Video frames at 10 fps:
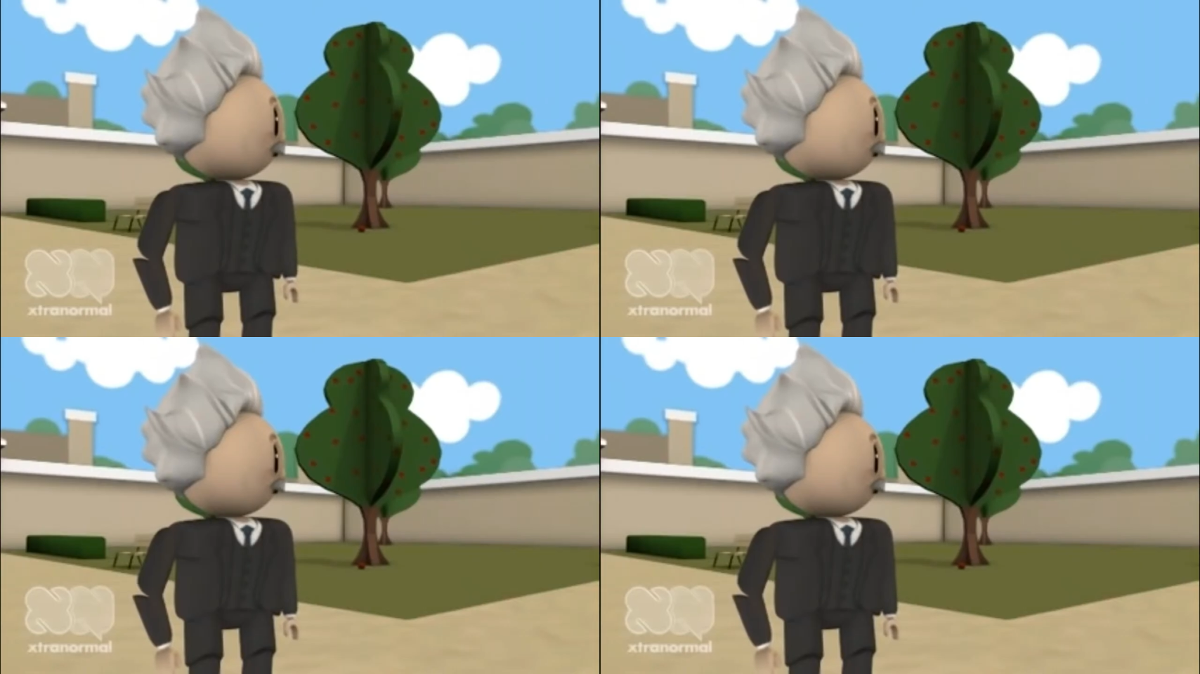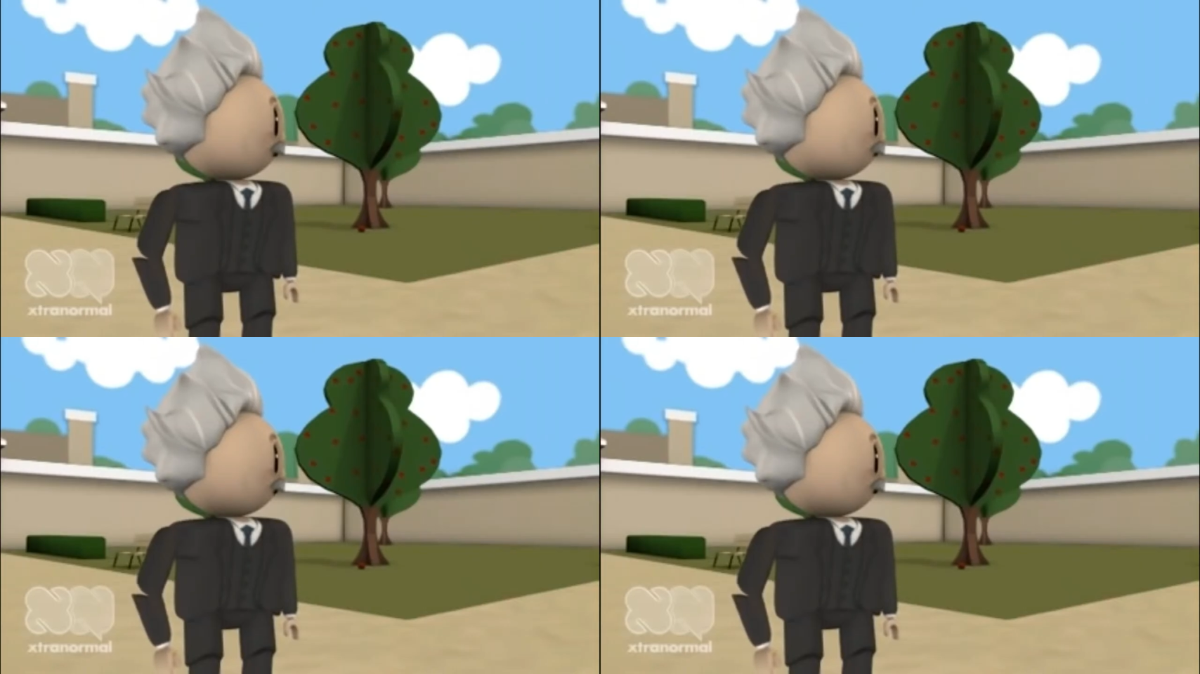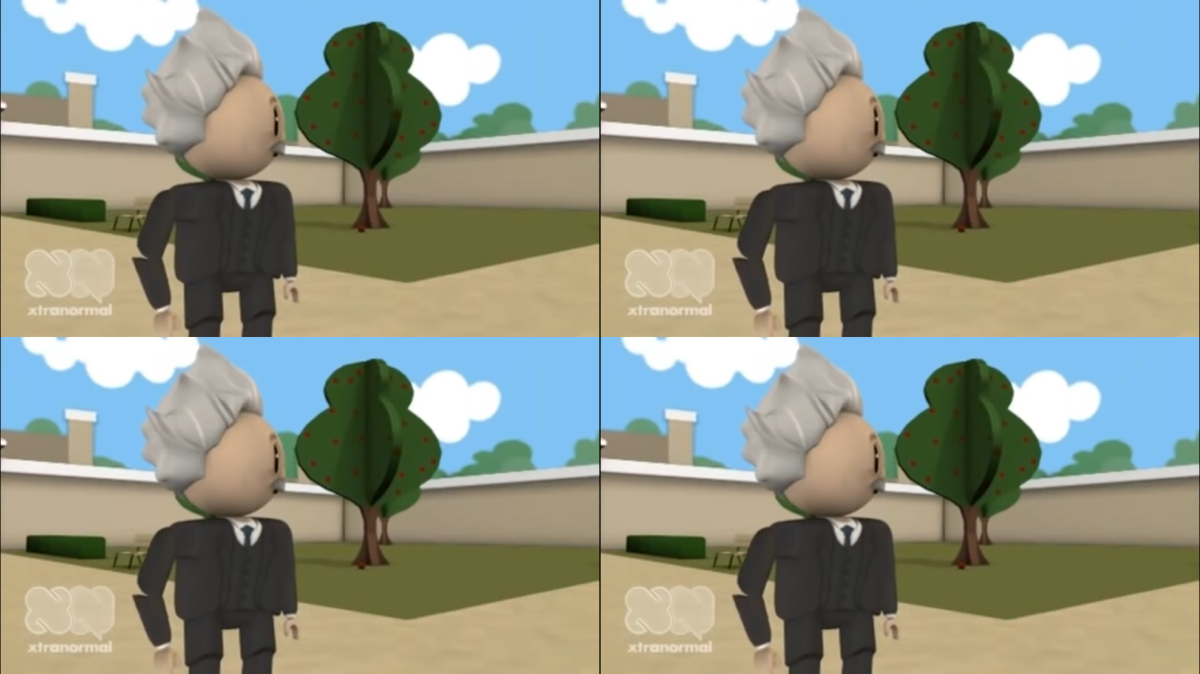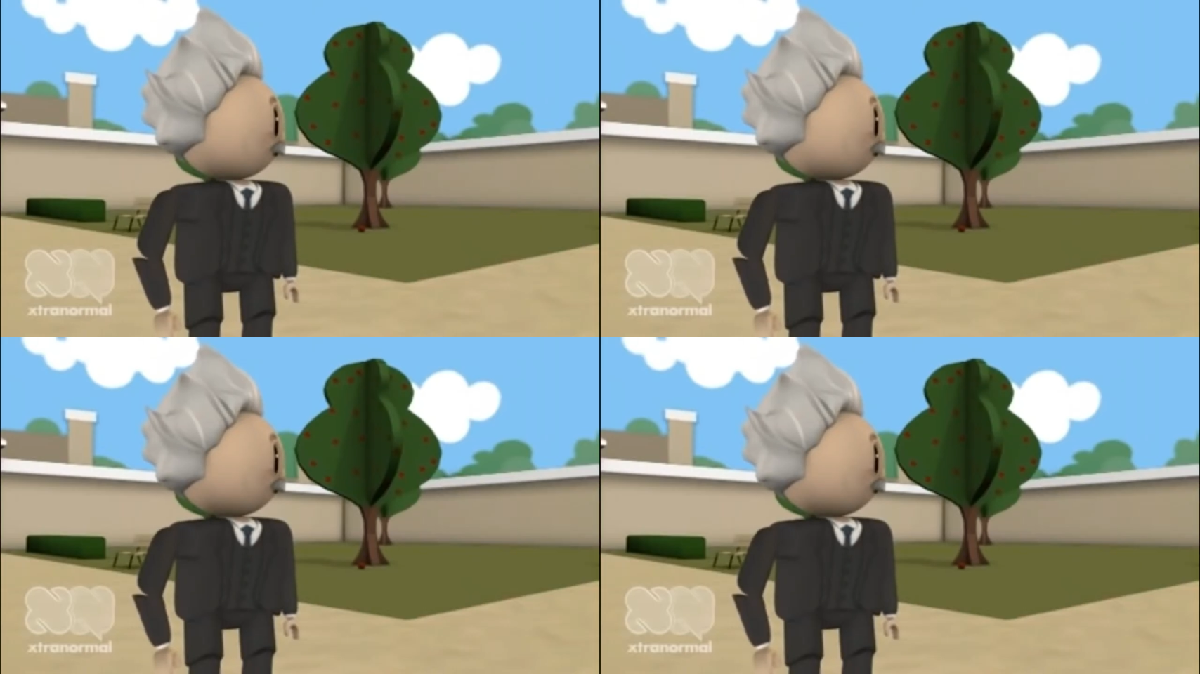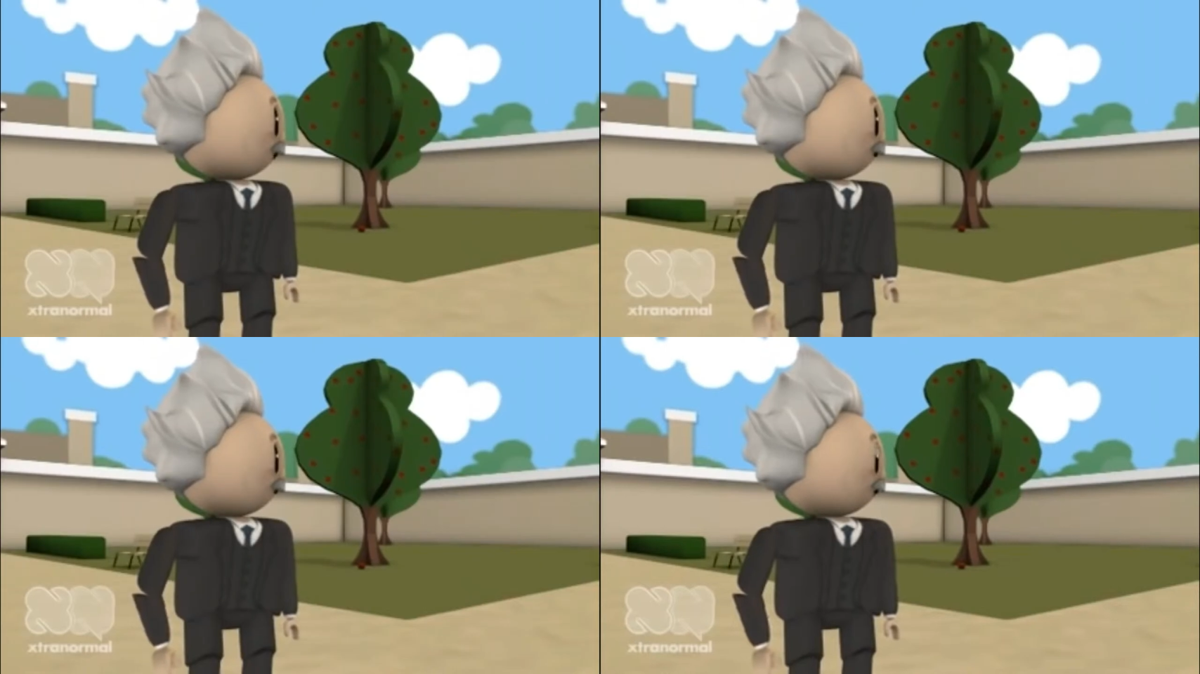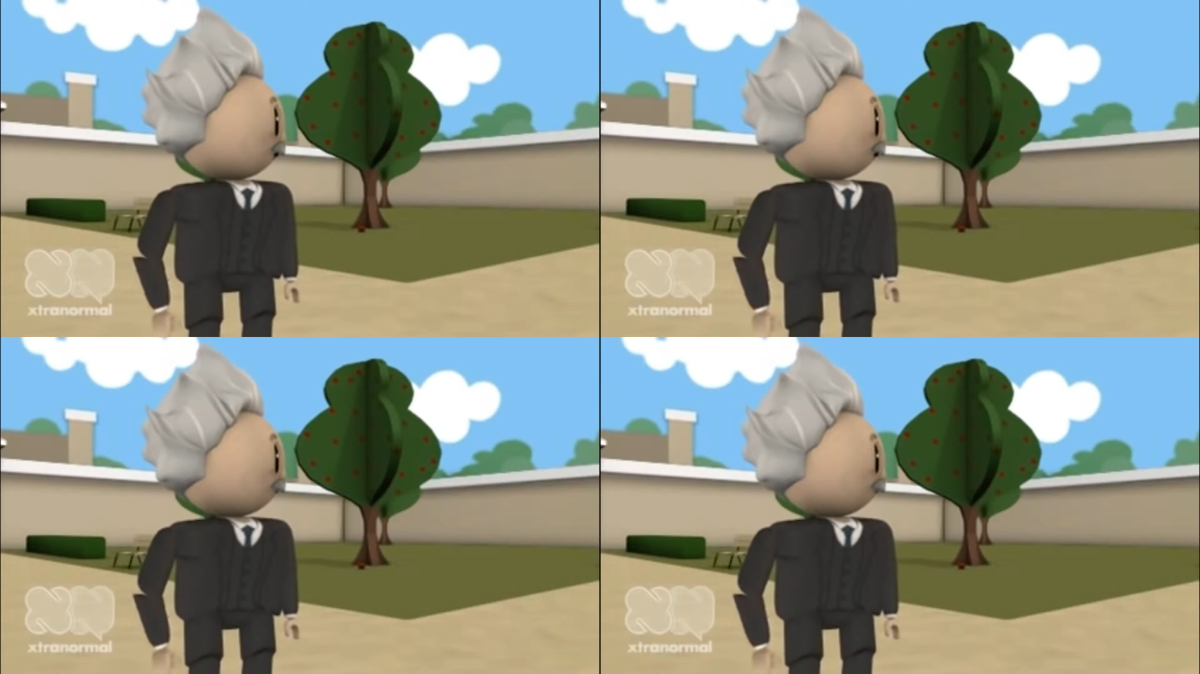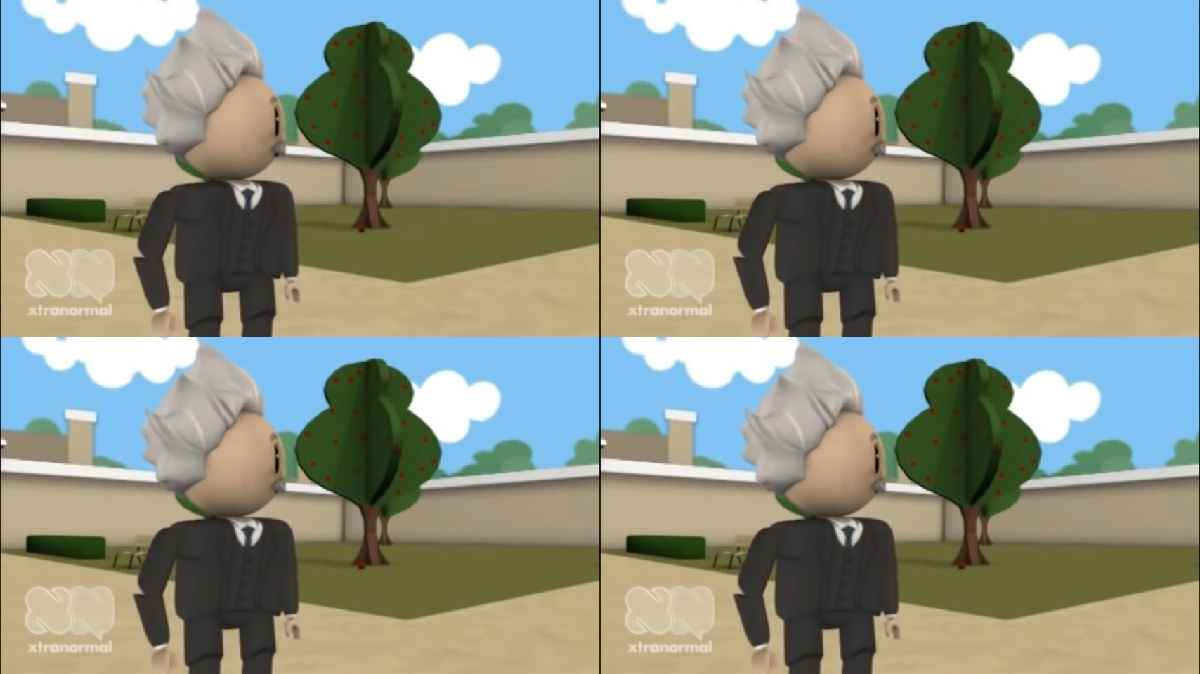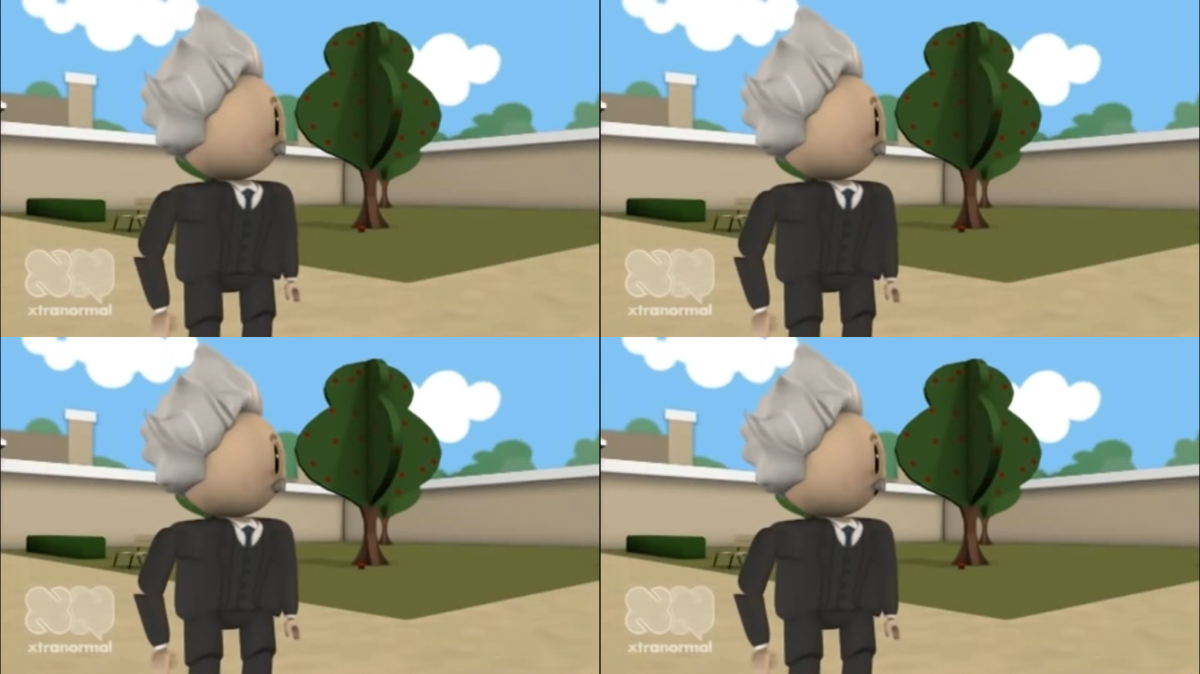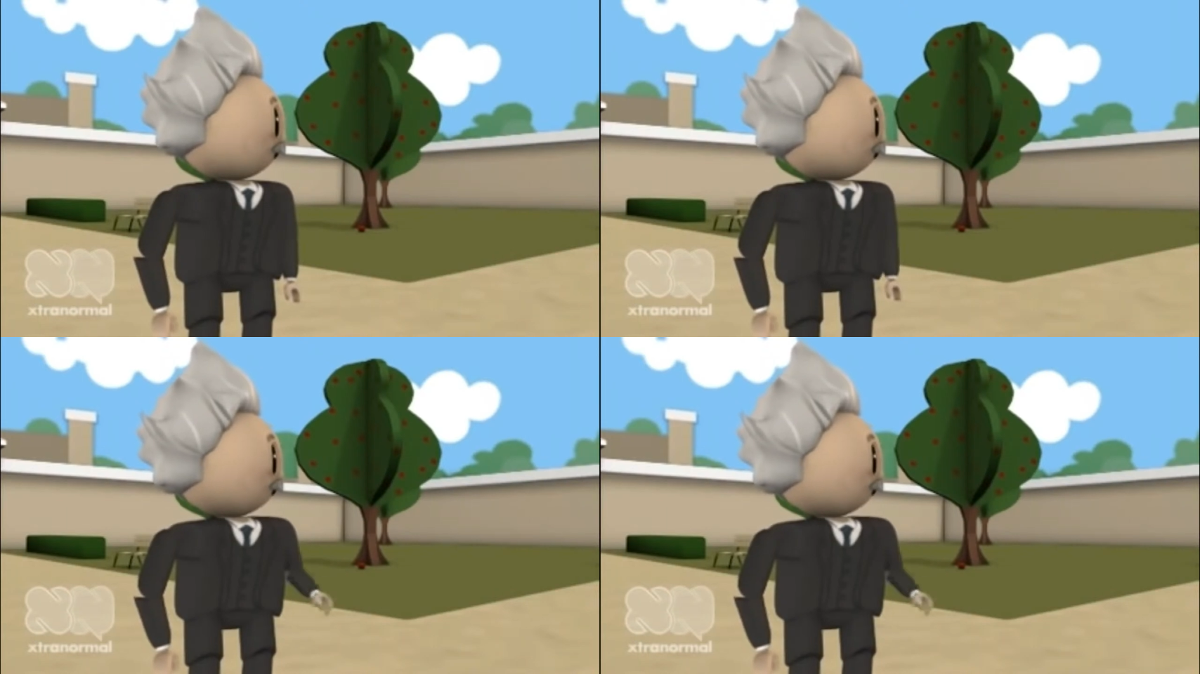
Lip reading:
(no speaker visible)